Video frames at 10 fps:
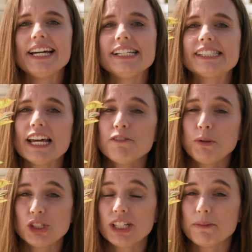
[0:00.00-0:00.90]
Instead of
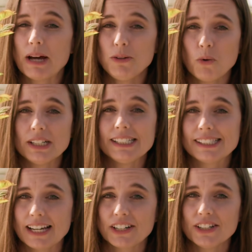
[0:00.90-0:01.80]
pushing up unwanted
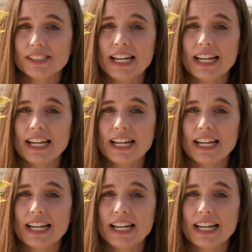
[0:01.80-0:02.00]
suckers,